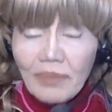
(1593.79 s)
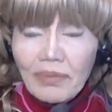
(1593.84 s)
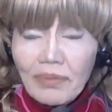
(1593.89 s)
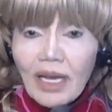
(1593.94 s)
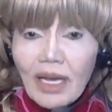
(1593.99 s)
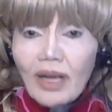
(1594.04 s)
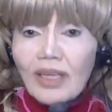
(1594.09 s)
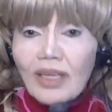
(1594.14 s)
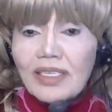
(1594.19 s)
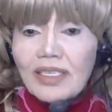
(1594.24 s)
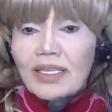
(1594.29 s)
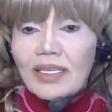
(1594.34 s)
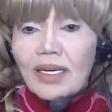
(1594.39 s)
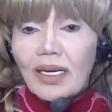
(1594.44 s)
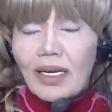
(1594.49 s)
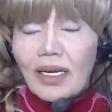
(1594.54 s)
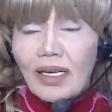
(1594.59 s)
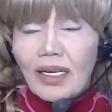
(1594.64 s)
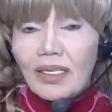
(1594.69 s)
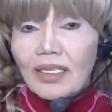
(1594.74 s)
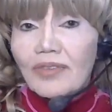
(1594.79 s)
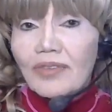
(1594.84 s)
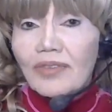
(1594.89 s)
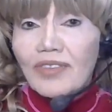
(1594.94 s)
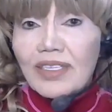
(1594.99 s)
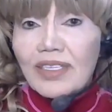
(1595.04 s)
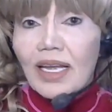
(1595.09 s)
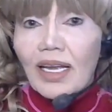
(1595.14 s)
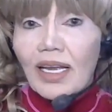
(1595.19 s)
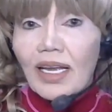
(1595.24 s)
because the cult of
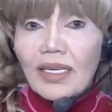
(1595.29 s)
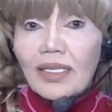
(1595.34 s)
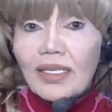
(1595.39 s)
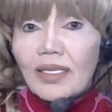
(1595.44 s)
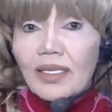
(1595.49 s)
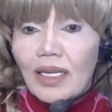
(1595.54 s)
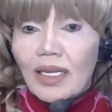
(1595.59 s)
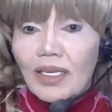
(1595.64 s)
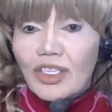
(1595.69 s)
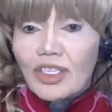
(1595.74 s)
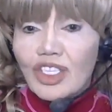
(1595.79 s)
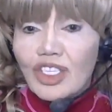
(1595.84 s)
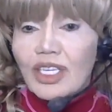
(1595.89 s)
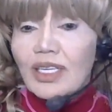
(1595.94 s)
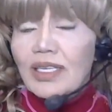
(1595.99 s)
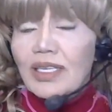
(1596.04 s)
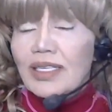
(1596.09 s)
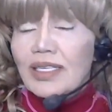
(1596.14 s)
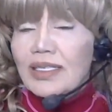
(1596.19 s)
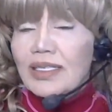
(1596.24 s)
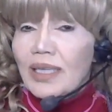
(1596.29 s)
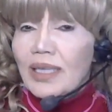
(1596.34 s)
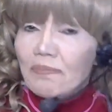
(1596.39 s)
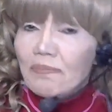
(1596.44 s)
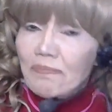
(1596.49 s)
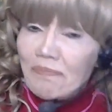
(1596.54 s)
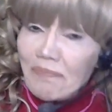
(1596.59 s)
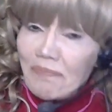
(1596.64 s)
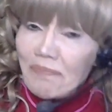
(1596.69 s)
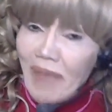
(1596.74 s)
Scientology
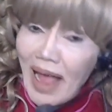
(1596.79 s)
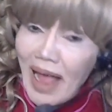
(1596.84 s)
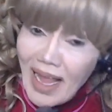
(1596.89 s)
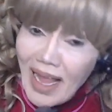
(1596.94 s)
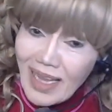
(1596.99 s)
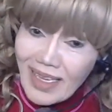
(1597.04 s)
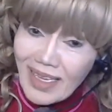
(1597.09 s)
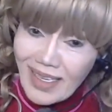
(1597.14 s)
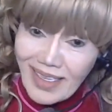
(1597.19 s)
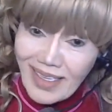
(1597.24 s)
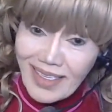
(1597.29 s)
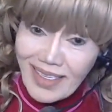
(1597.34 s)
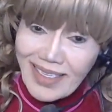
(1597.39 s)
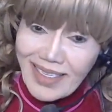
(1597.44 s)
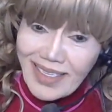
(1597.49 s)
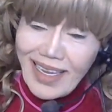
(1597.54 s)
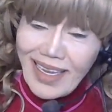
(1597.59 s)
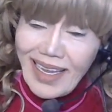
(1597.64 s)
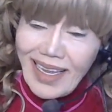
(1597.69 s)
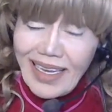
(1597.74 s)
demands,